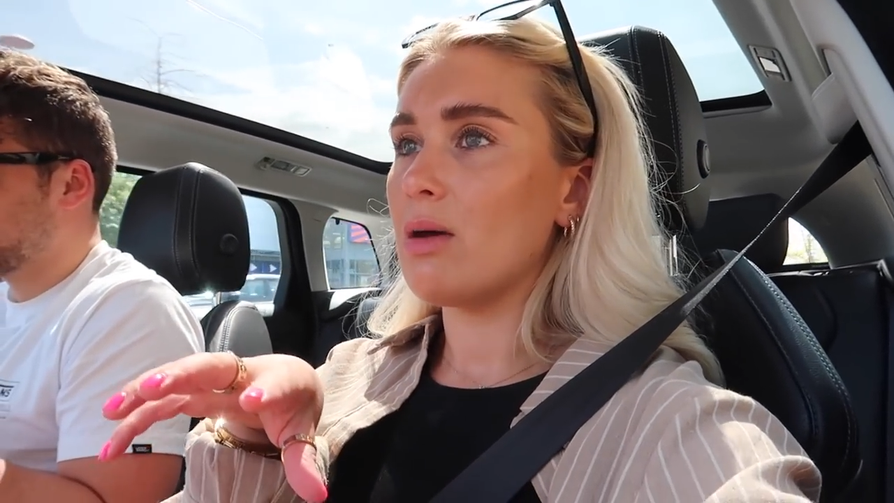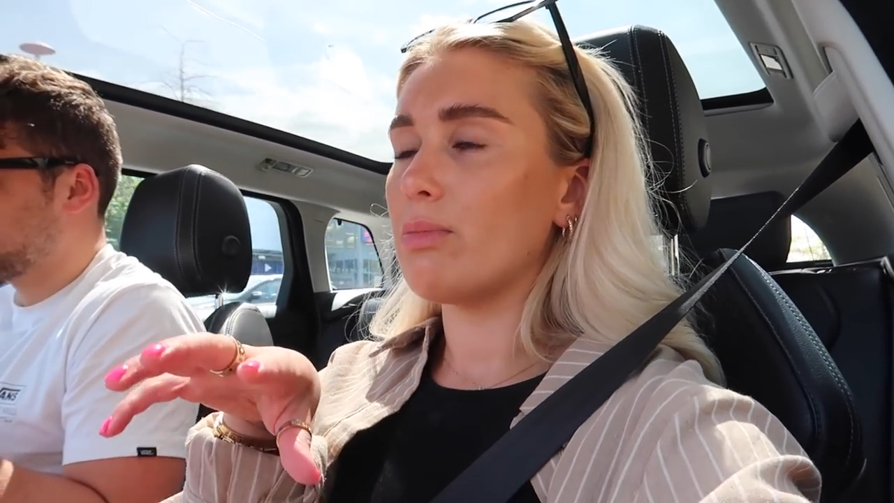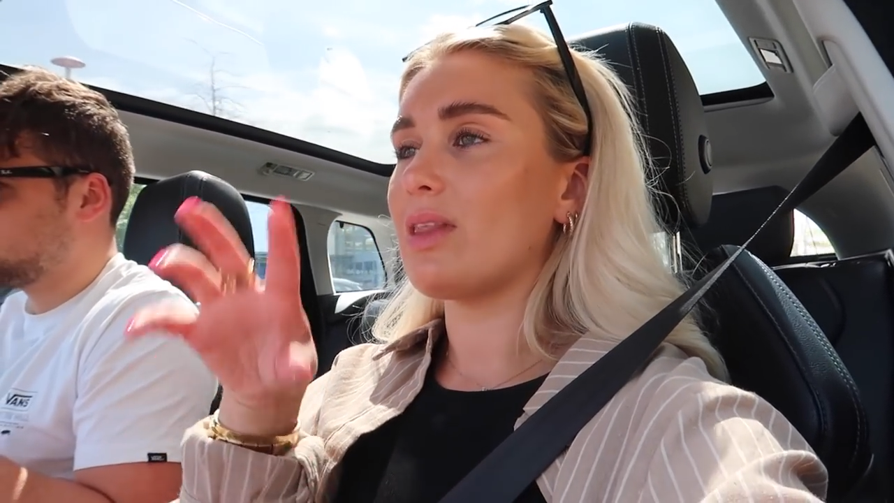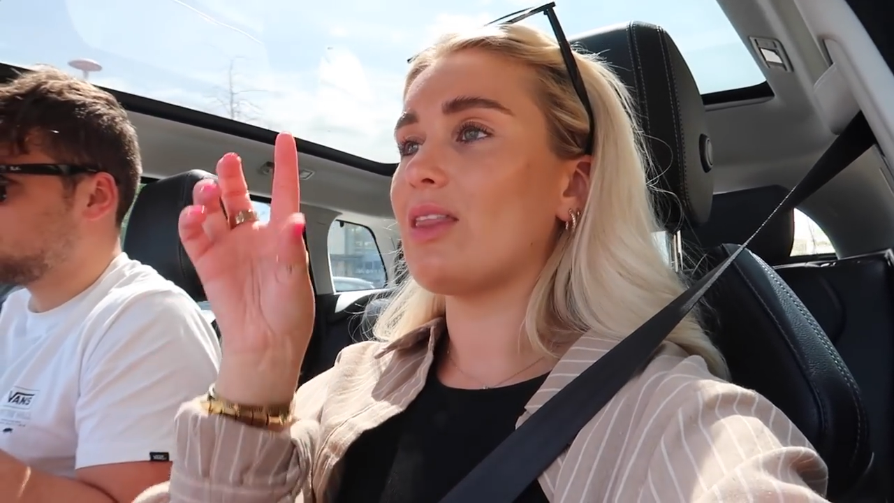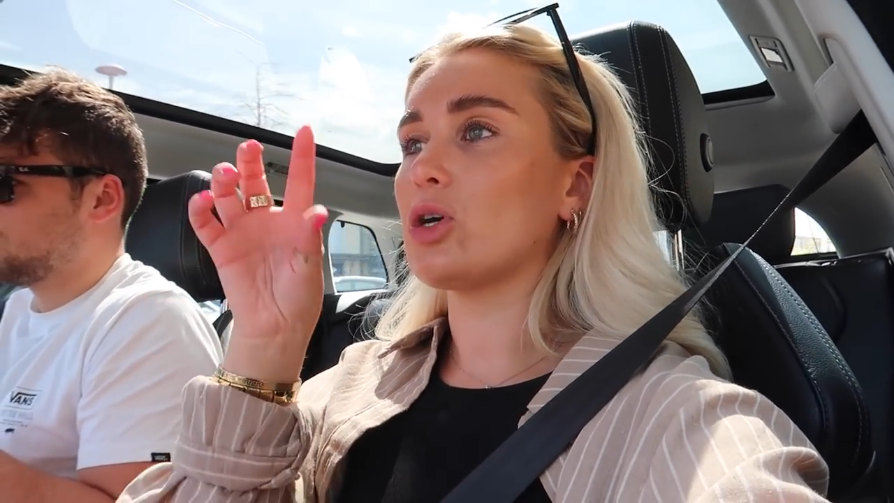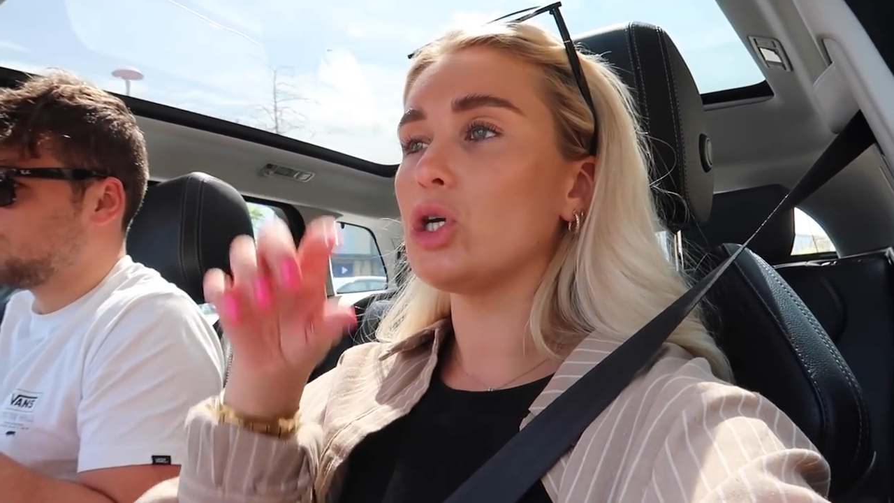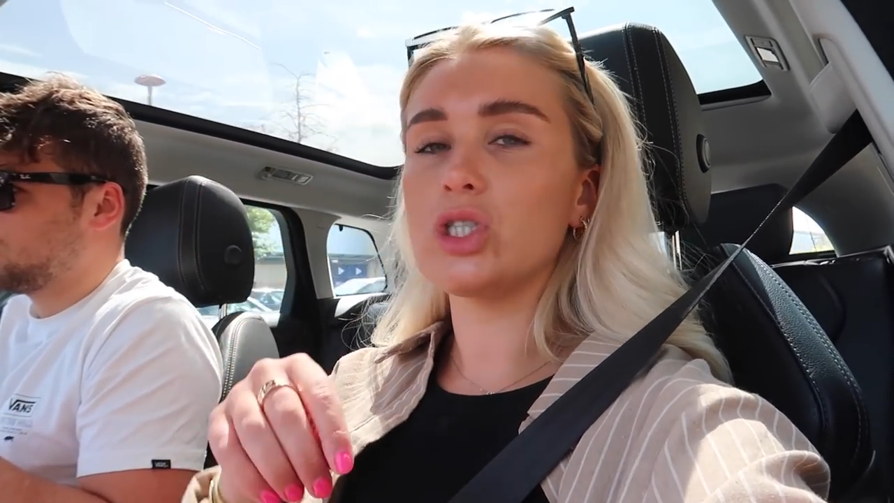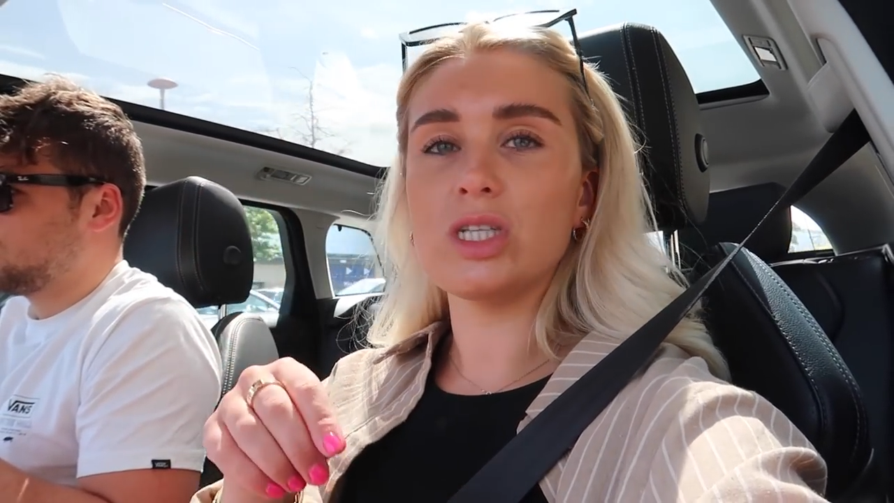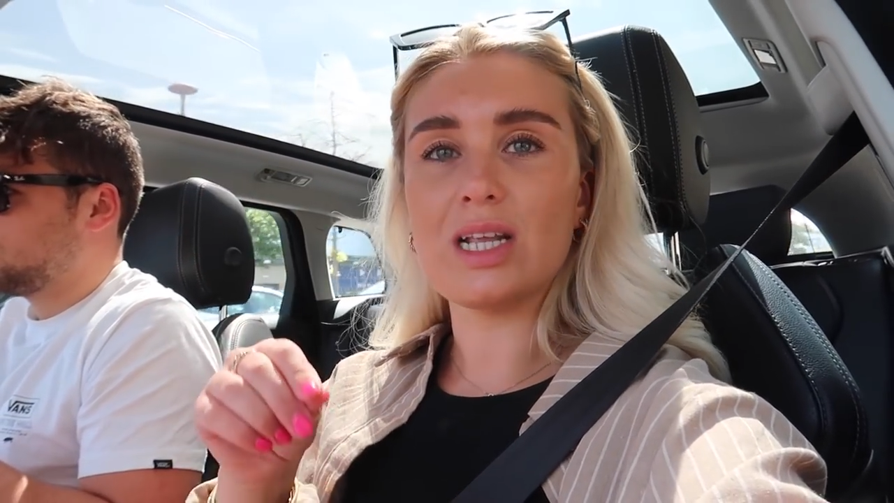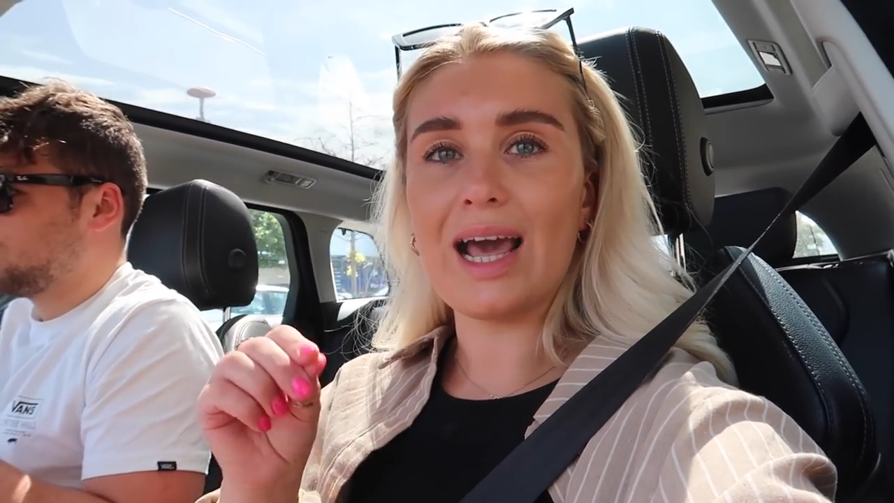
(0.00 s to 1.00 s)
but then the
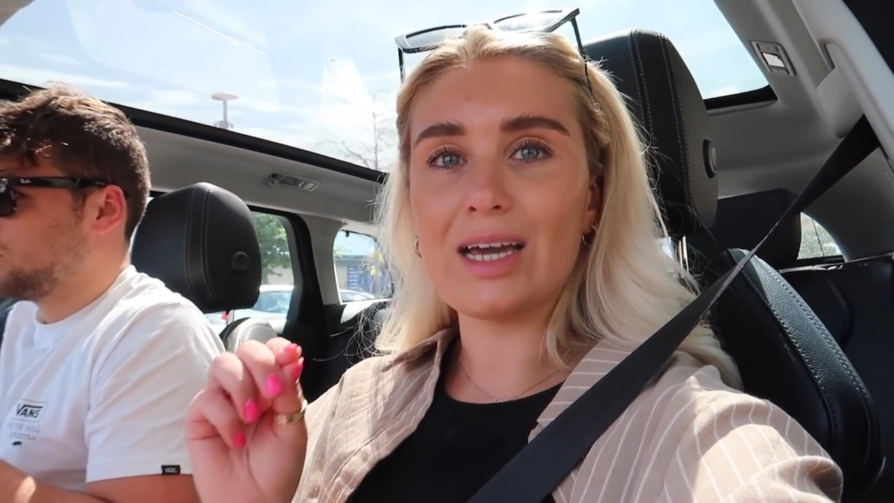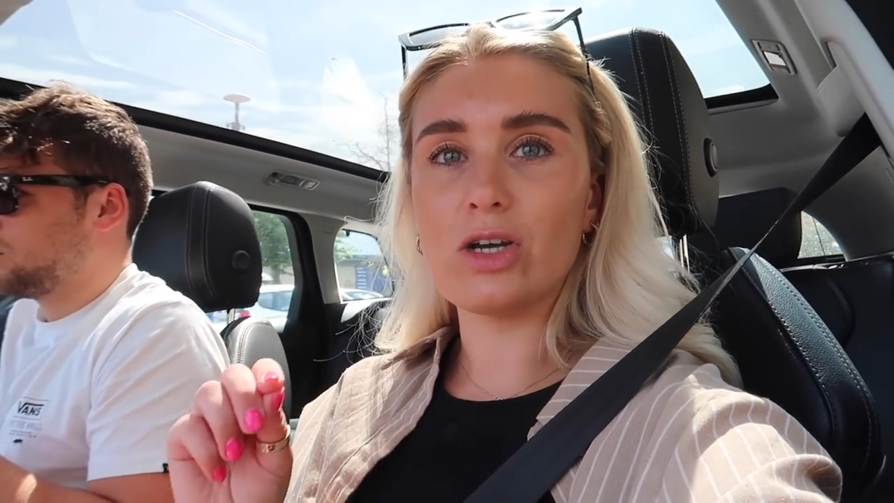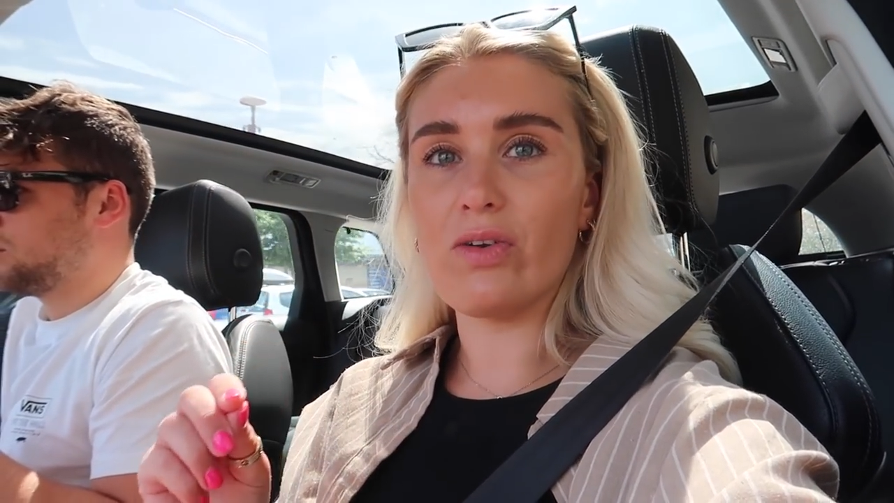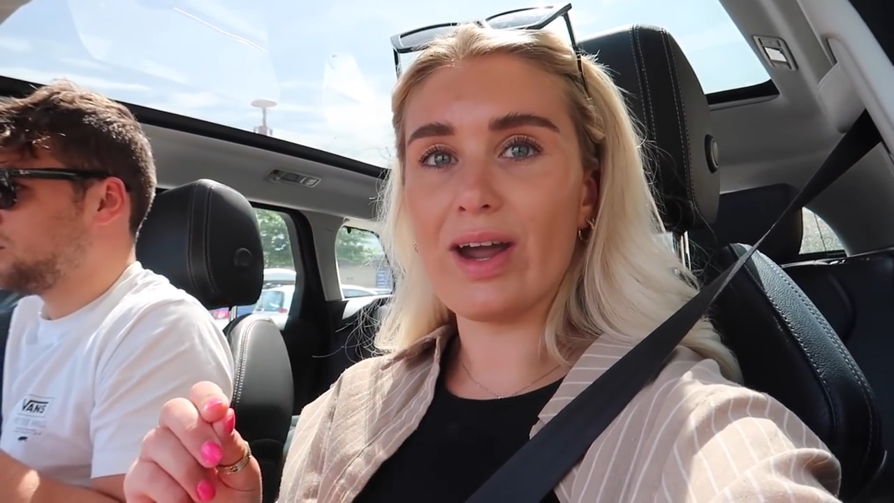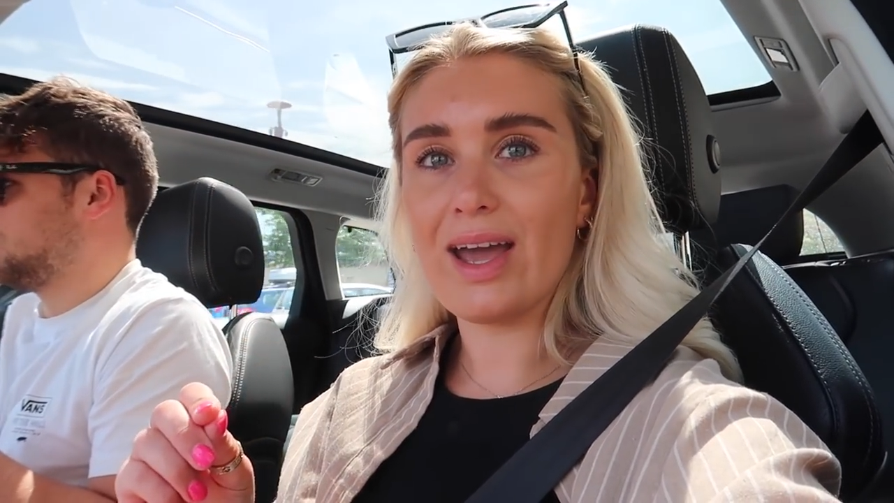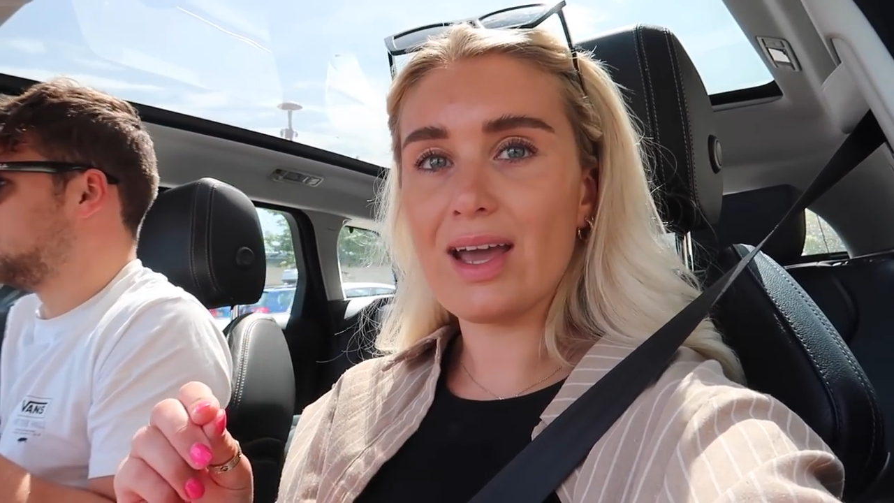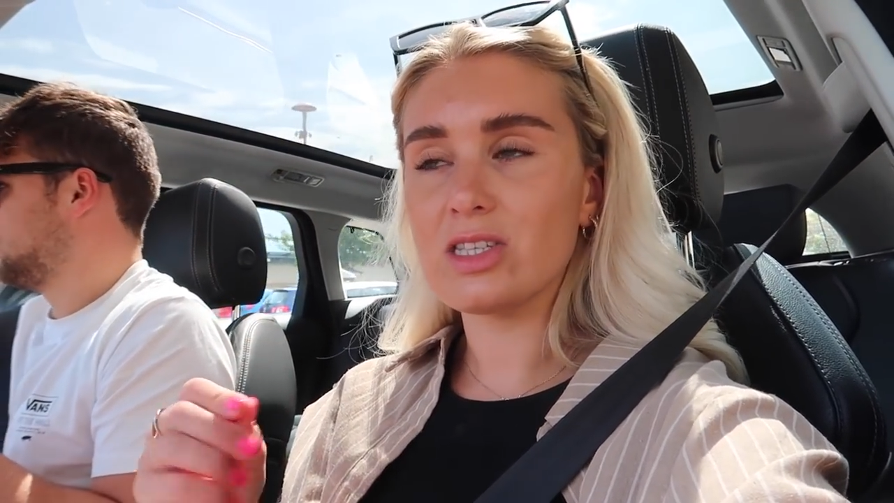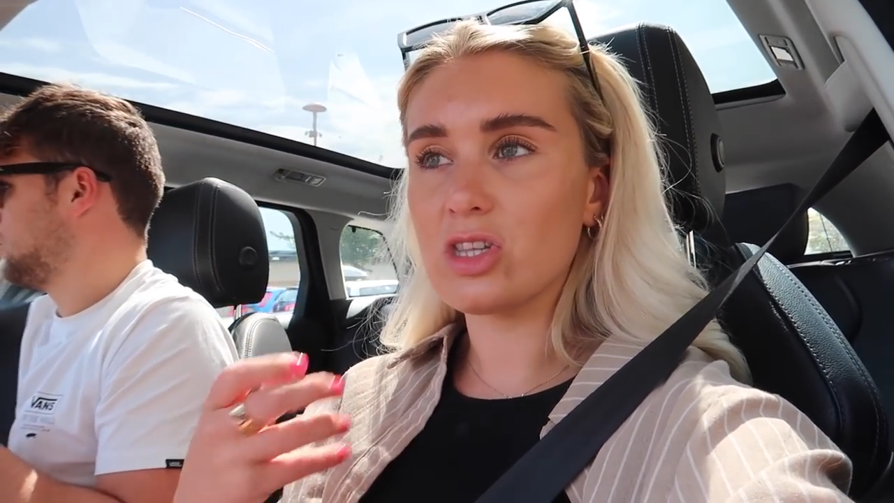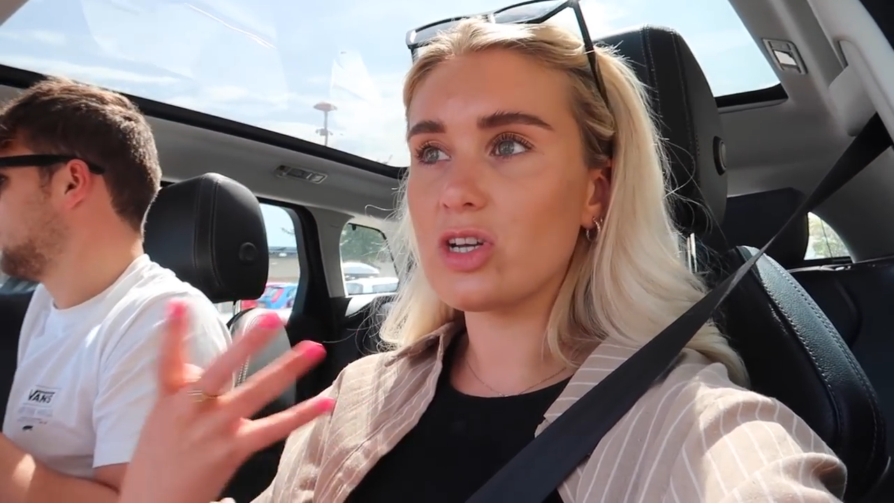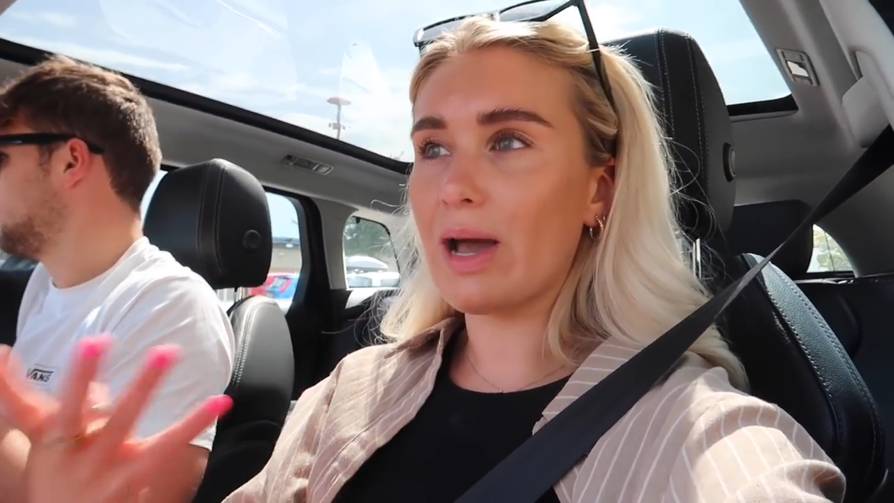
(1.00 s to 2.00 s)
cushions are like a grey
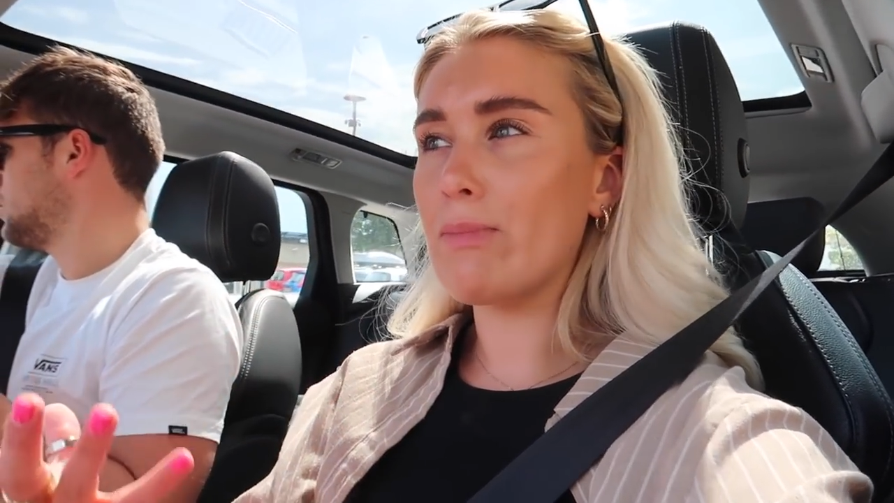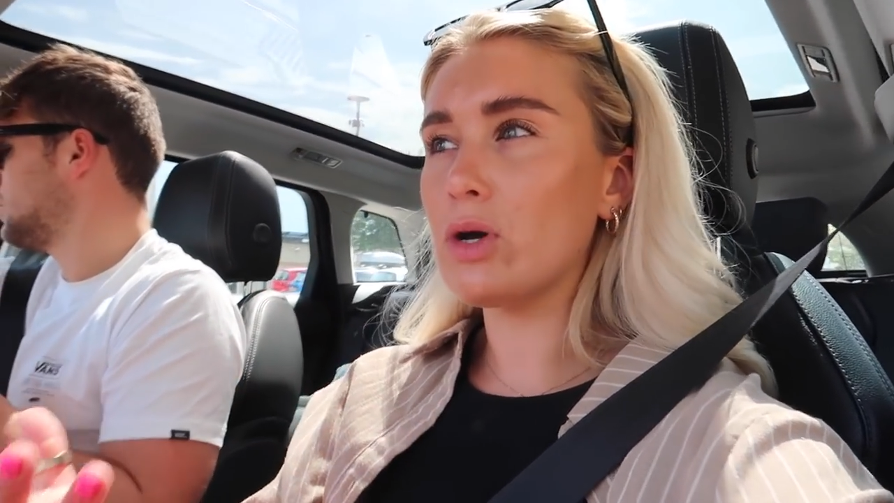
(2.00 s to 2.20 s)
so they don't get